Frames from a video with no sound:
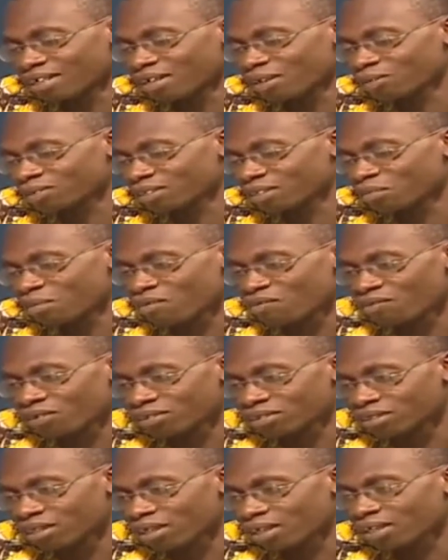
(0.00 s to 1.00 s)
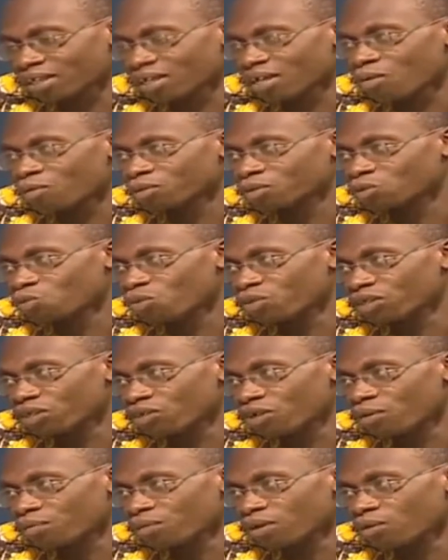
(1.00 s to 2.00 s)
telling my friends, like, I want to win a
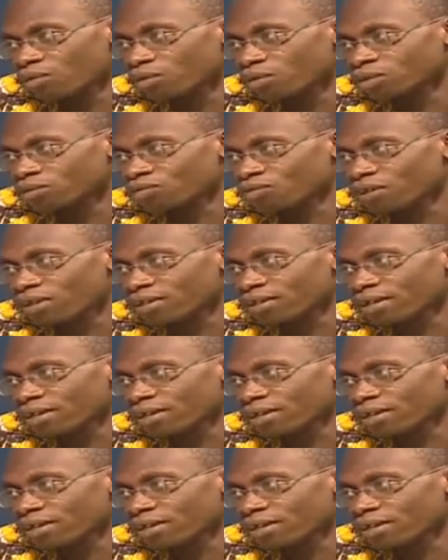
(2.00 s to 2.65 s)
Grammy Award before I die.